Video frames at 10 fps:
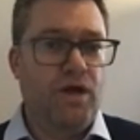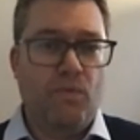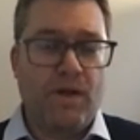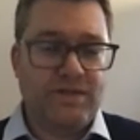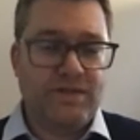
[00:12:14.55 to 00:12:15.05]

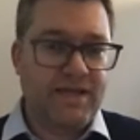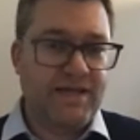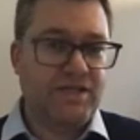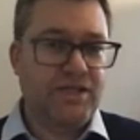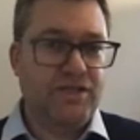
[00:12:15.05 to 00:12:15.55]
When do they
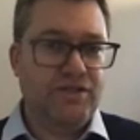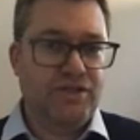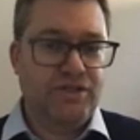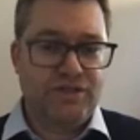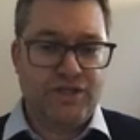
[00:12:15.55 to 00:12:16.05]
need
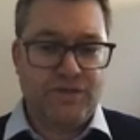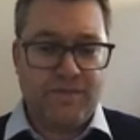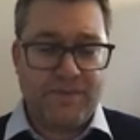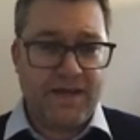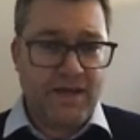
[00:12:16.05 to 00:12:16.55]
to do it
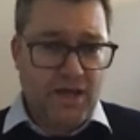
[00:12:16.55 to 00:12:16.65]
by?